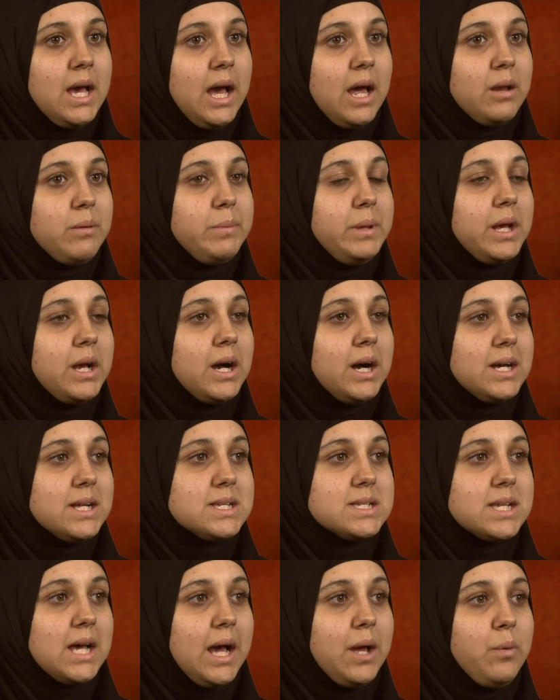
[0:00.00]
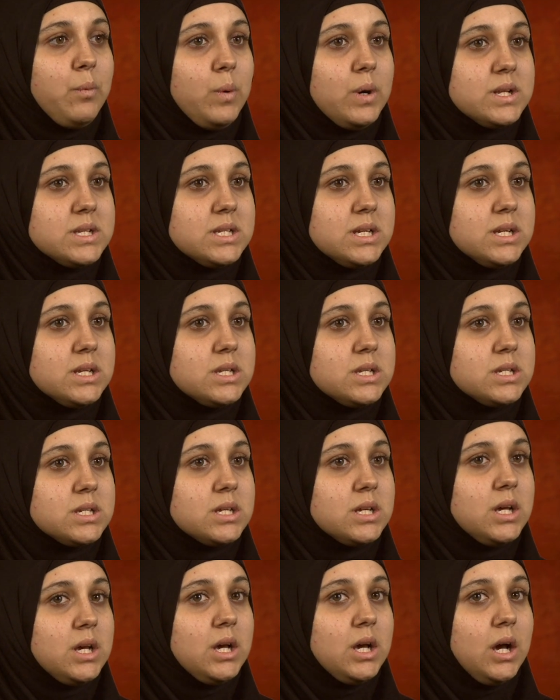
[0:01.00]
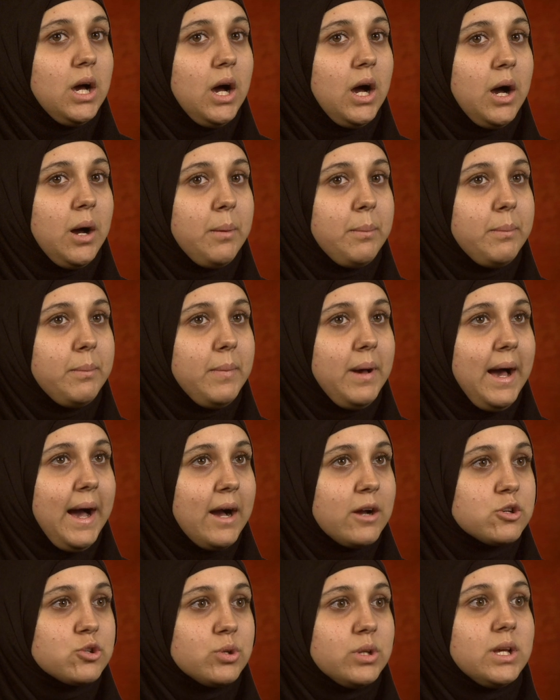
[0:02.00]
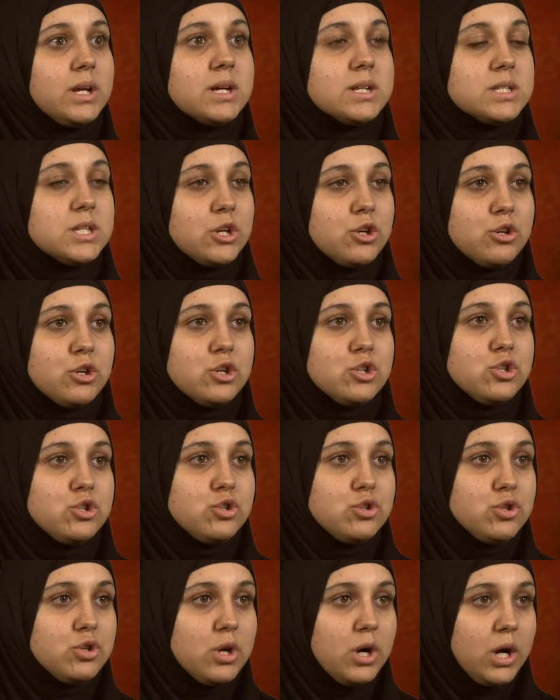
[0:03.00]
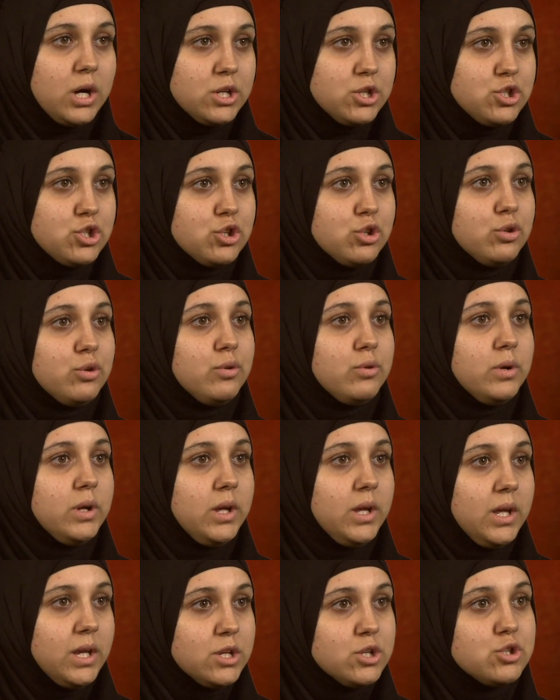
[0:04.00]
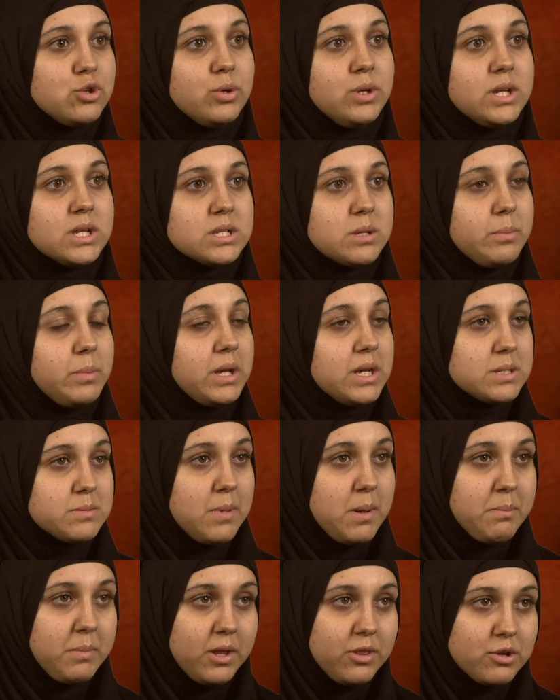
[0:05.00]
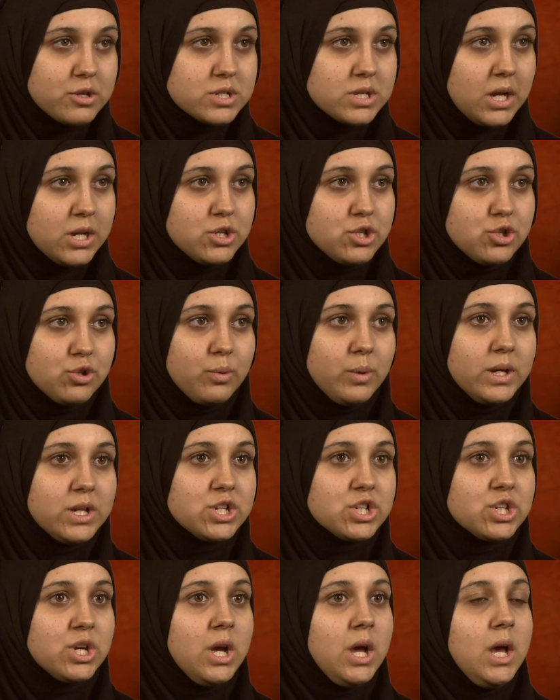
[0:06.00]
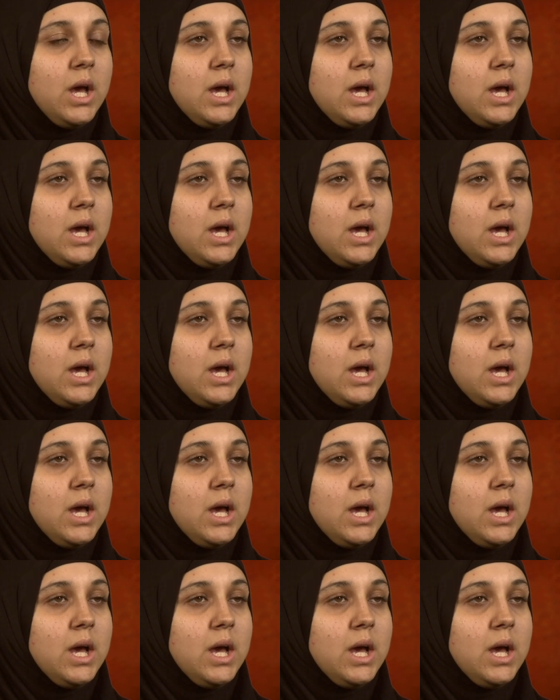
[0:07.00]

And because I wasn't actually considered a Jew in Judaism, because my mother's not Jewish,